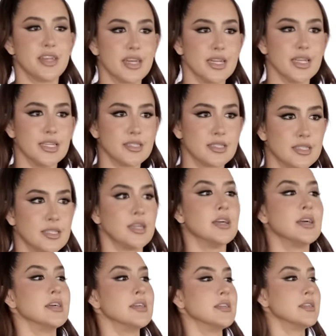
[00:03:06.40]
than it is
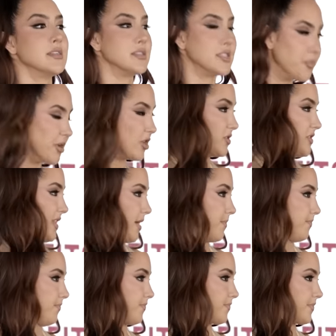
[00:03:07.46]
to build
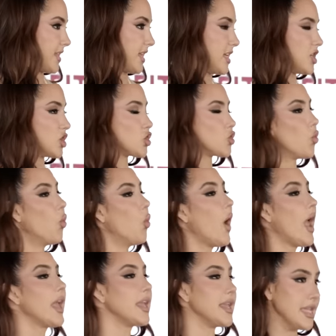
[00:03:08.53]
that. It is
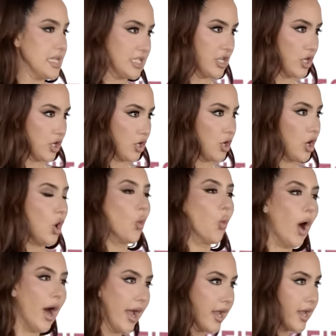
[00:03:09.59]
way easier.
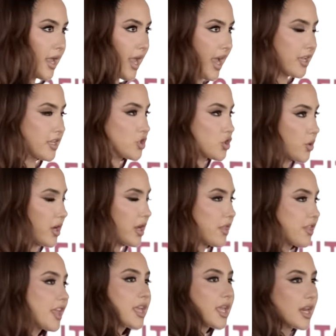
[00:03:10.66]
Why? At
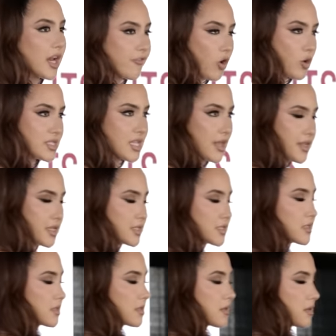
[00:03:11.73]
contrarian thinking, I've always had
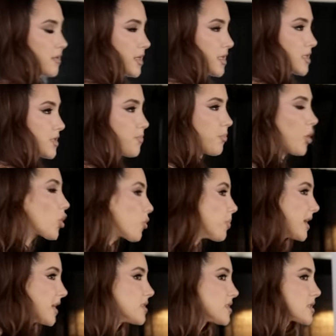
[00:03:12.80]
this this
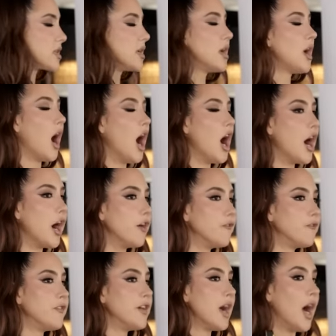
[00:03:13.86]
purpose
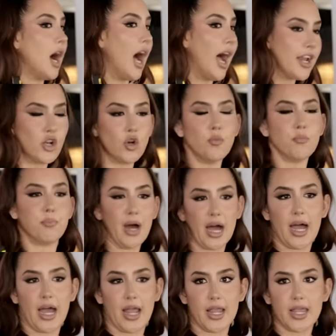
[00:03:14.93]
of I don't
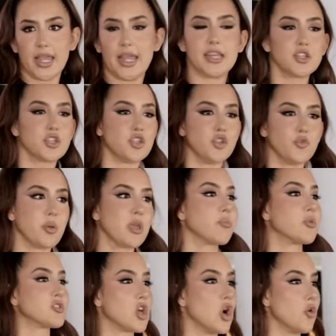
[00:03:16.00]
buy into
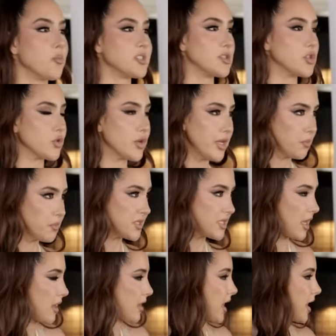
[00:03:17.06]
people's hopes and
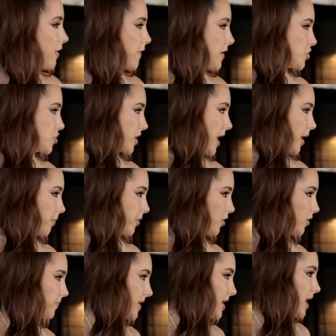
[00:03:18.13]
dreams, aka venture
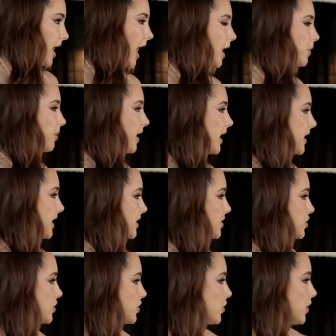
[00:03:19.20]
capital. I buy
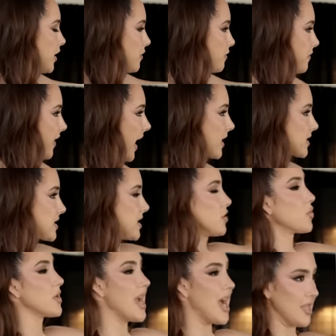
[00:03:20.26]
into facts
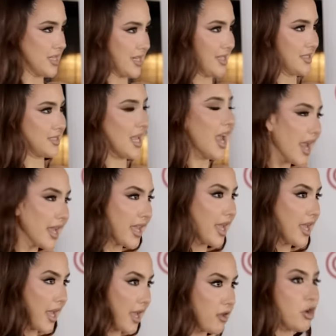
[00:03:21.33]
and realities,
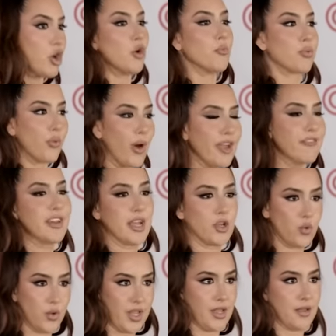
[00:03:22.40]
AKA private
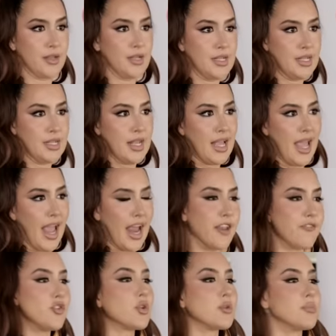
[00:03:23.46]
equity.
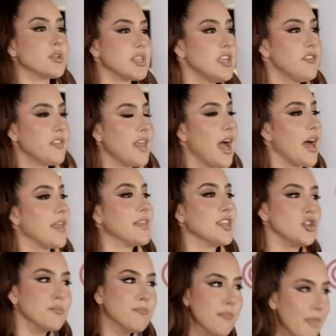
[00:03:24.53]
And if you can believe that,
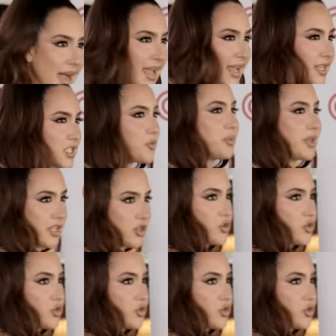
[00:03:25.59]
then you might be